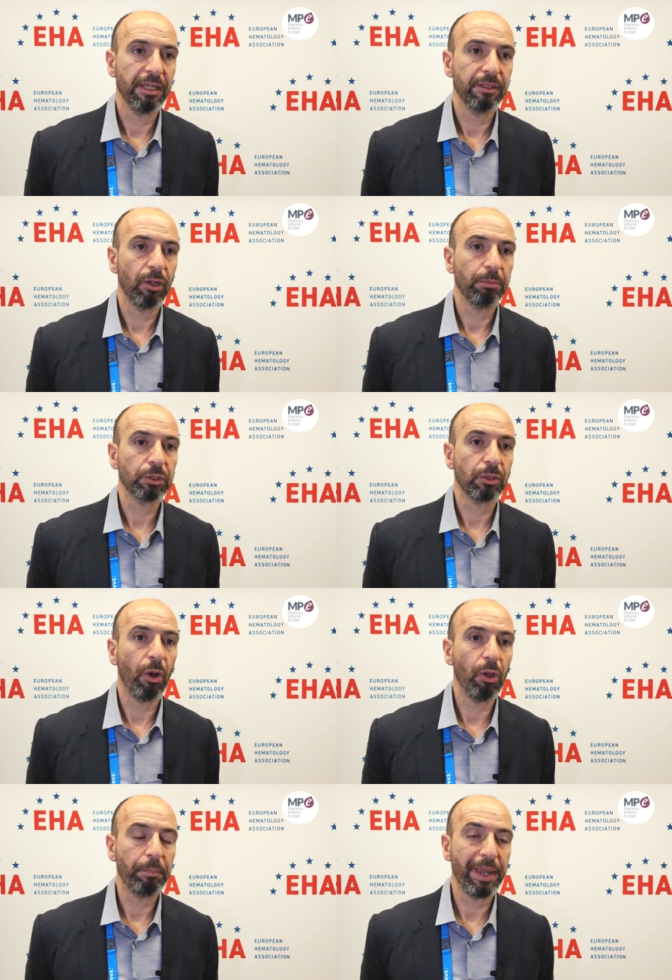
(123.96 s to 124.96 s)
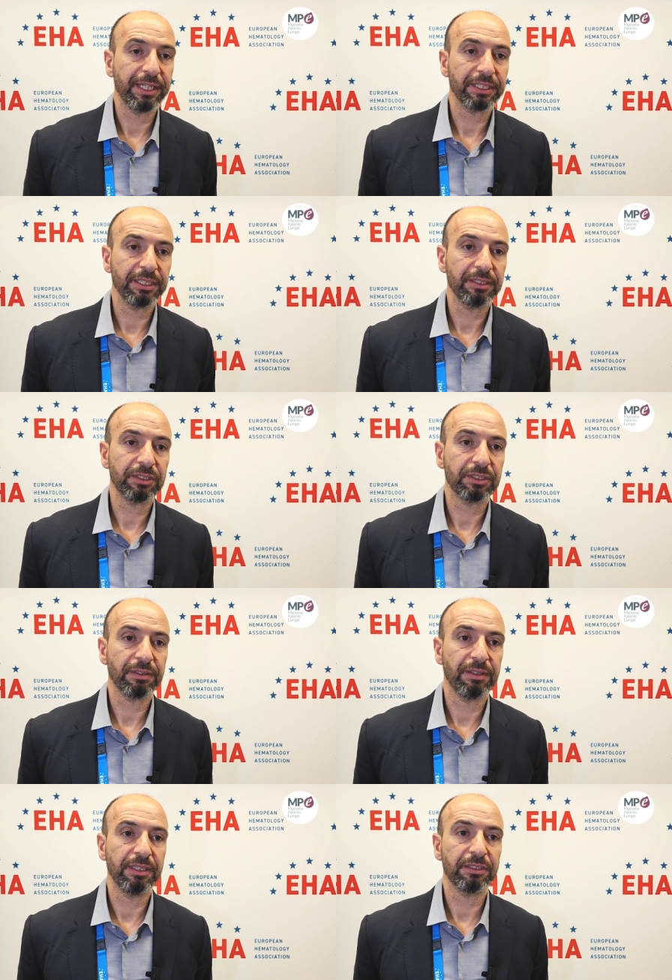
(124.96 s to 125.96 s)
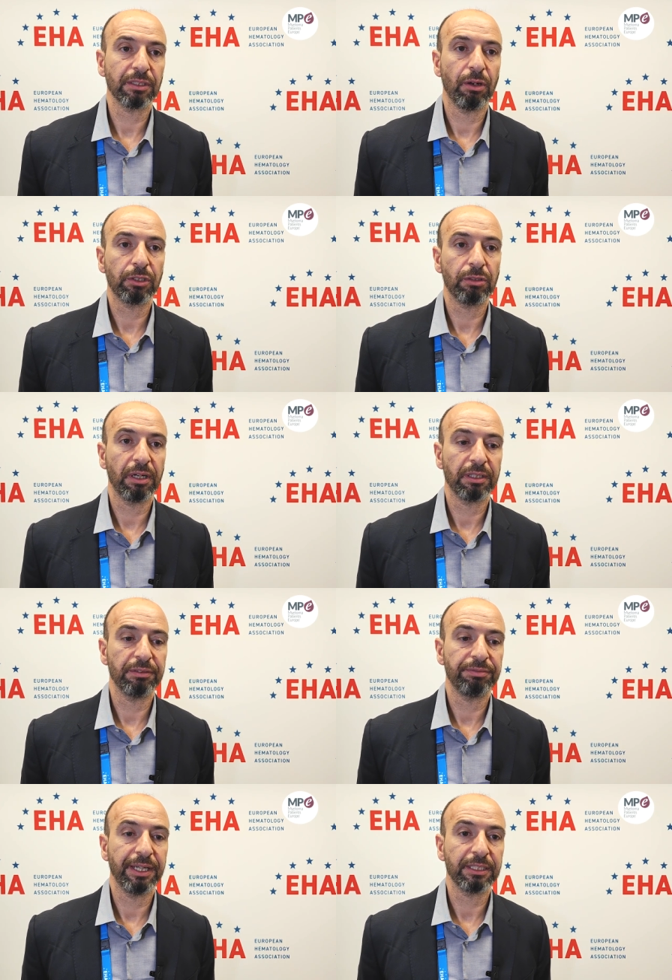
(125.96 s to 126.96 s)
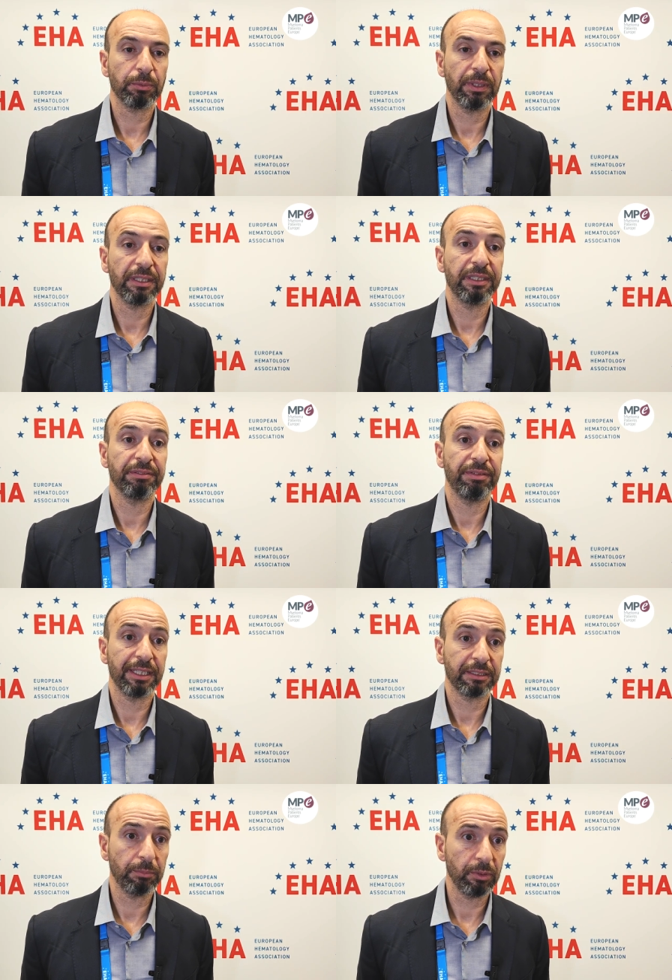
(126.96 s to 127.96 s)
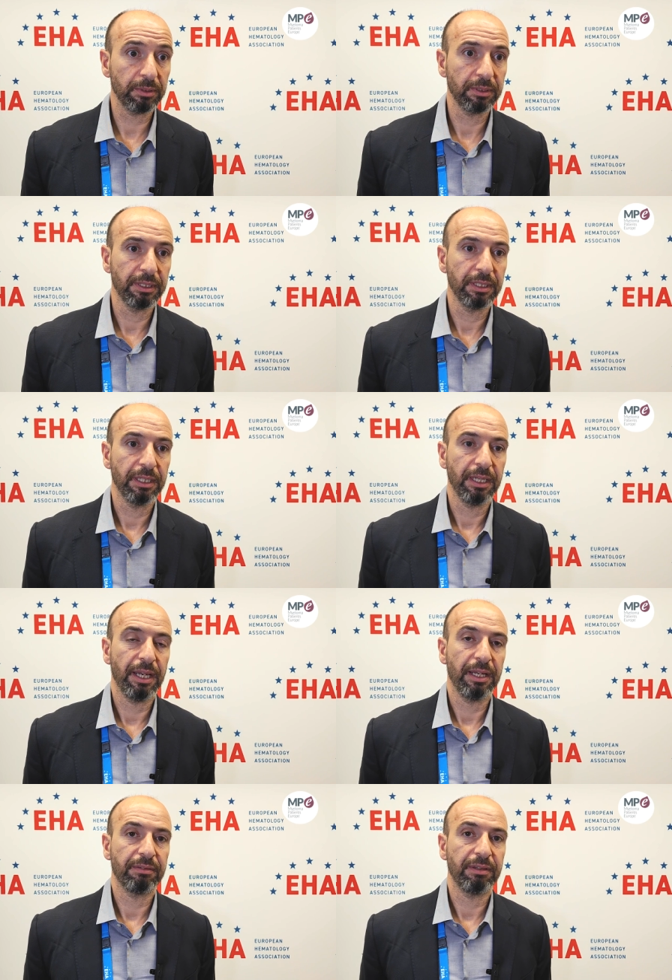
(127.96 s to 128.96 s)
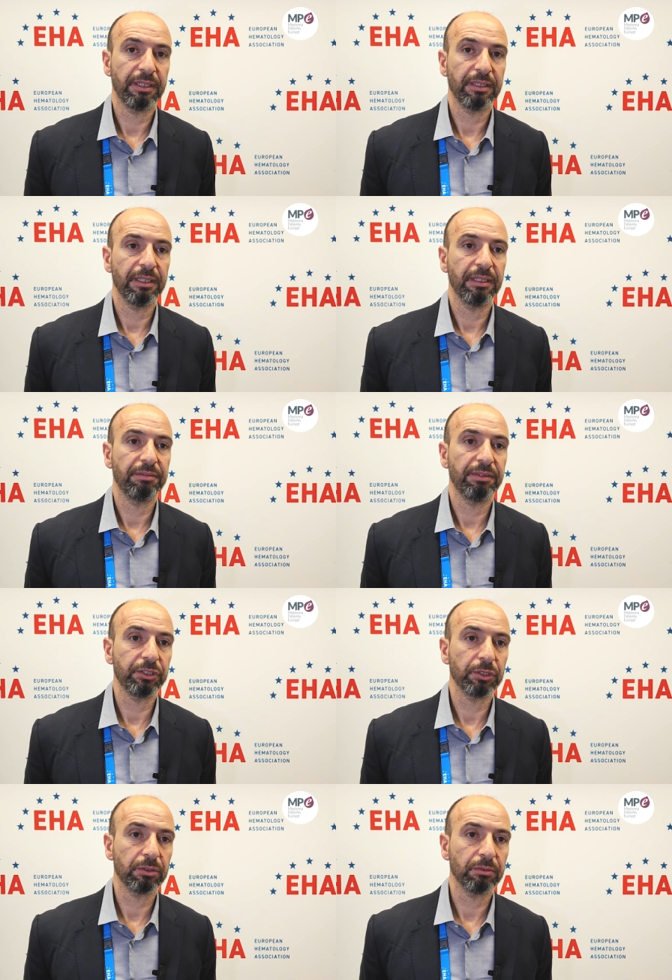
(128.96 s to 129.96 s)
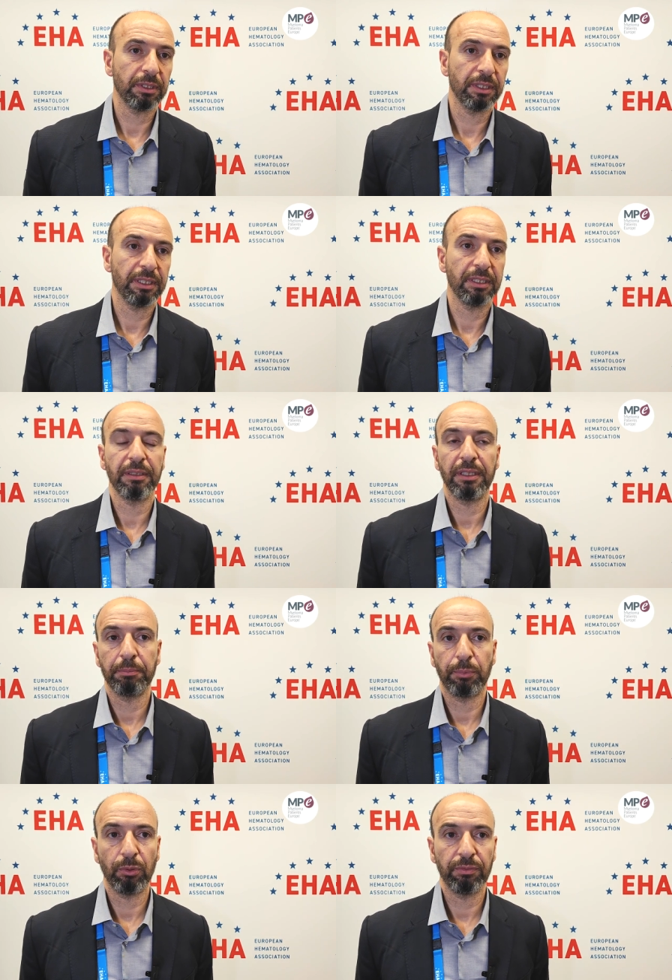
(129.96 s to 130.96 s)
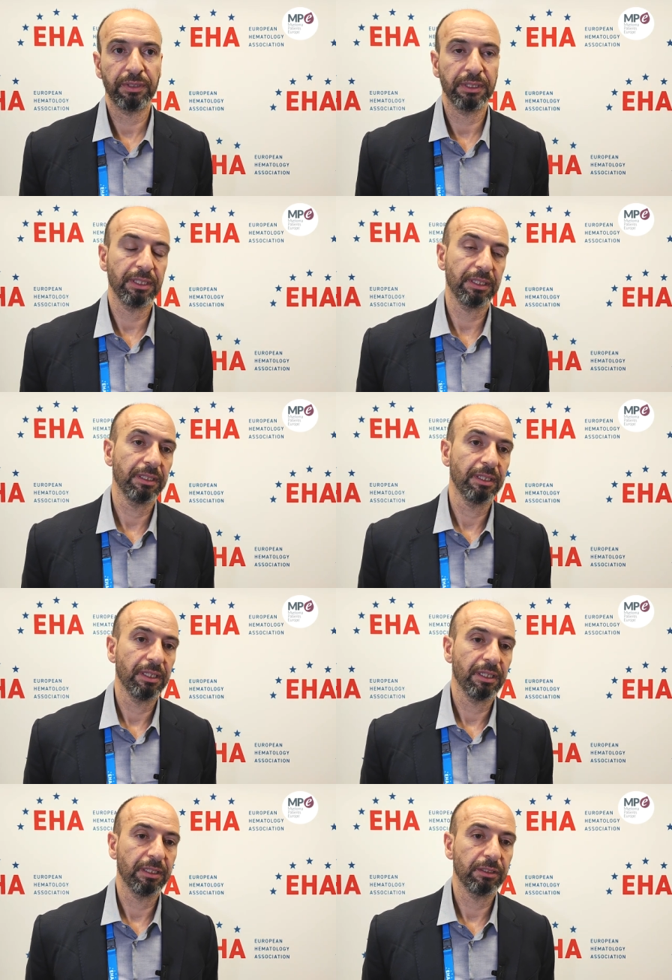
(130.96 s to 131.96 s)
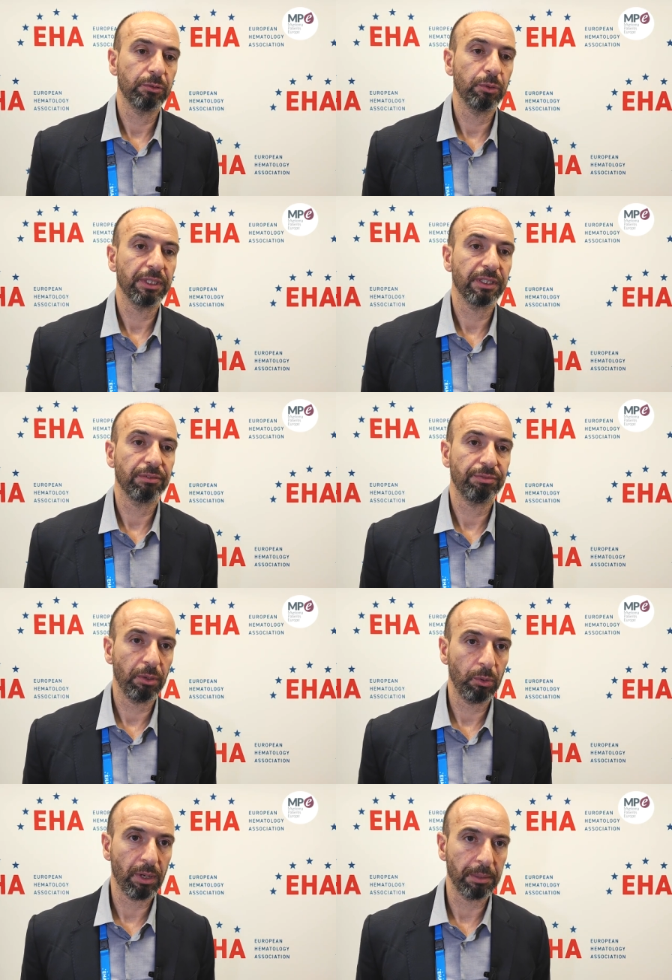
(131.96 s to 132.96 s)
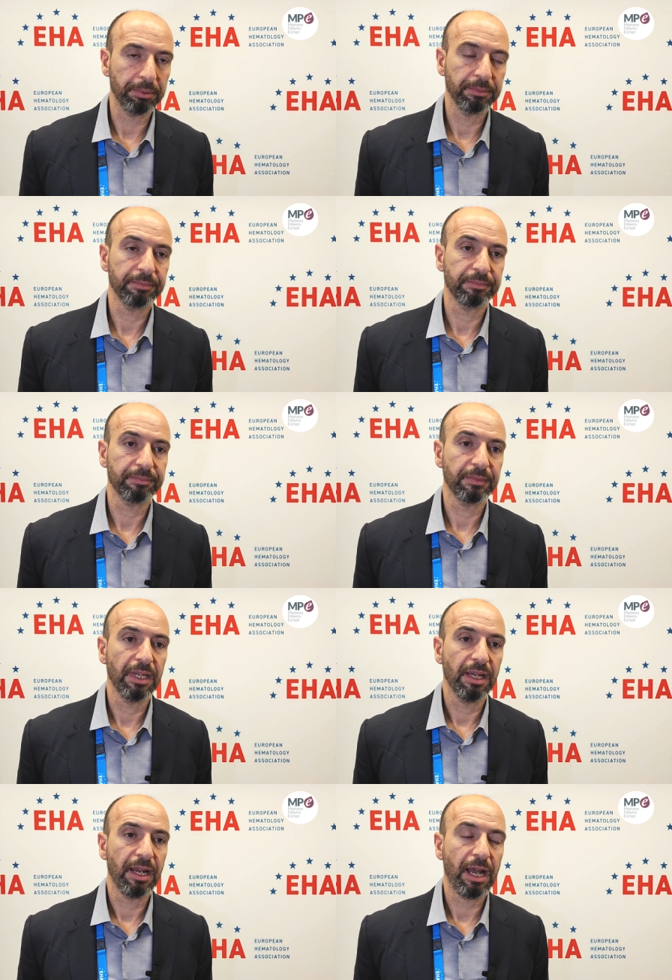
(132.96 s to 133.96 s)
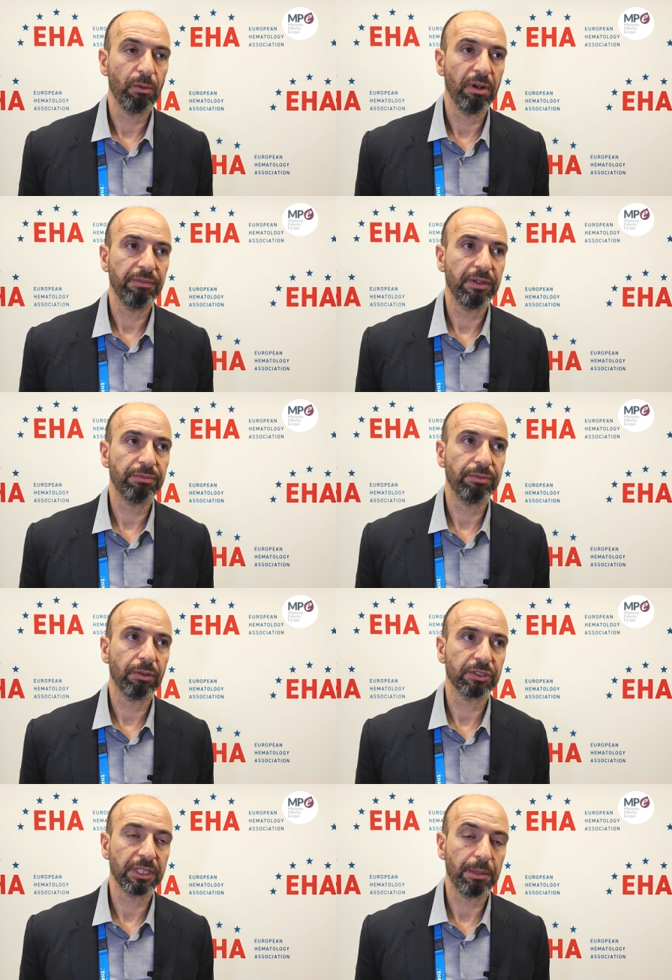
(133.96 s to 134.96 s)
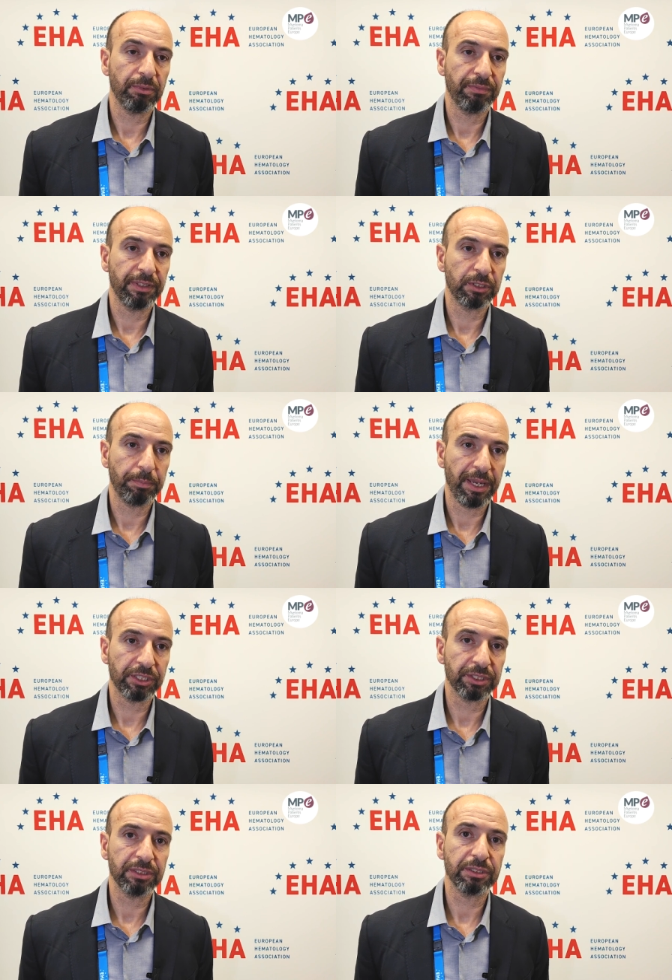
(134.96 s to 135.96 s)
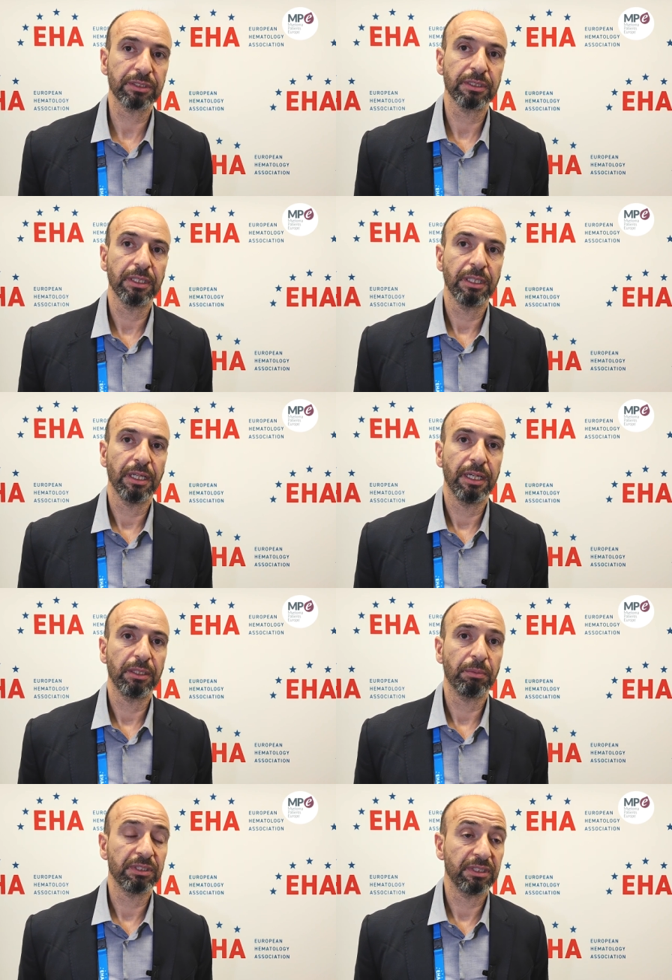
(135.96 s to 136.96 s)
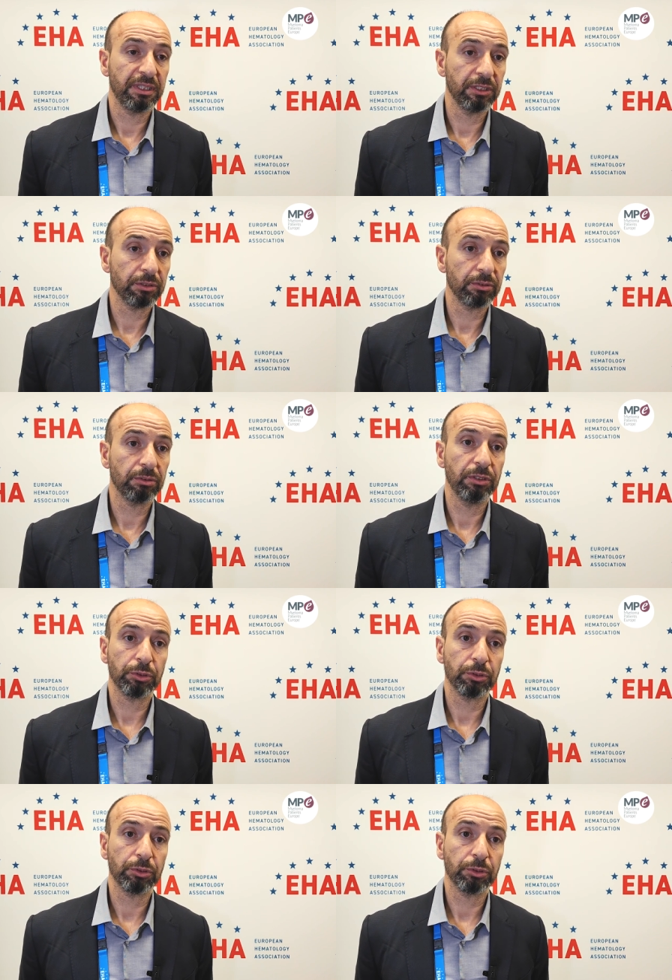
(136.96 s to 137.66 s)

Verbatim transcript: in almost all patients, these ocular effects were reversible and their uh, vision uh, improved uh, during the follow-up. However, for some of these patients, it was a reason to